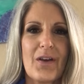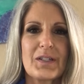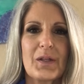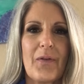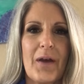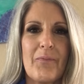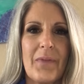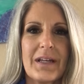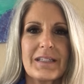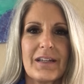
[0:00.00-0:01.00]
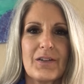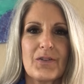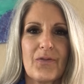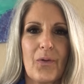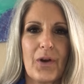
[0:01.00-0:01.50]
So that
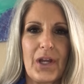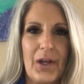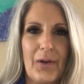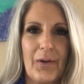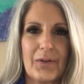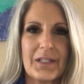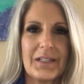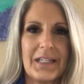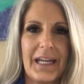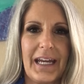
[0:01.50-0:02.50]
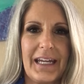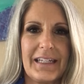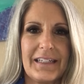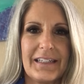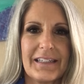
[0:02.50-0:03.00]
message for you today
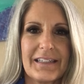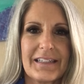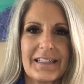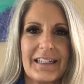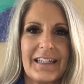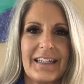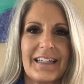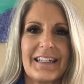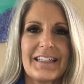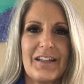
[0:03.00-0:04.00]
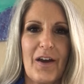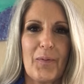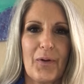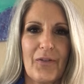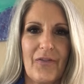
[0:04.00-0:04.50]
is, it's not
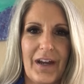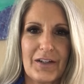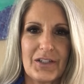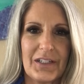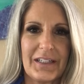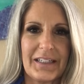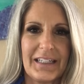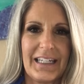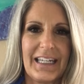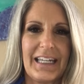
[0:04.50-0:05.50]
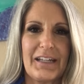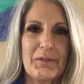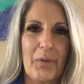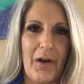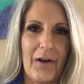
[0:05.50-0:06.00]
perfection. It's
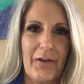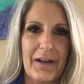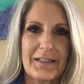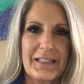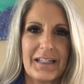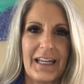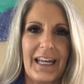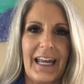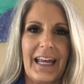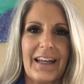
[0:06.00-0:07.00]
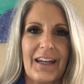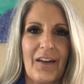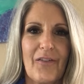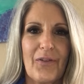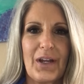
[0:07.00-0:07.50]
progress. And I'd
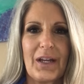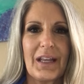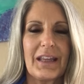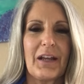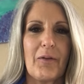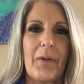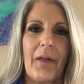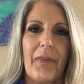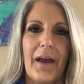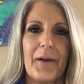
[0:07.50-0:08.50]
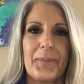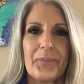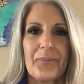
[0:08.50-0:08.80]
love for you to think about that.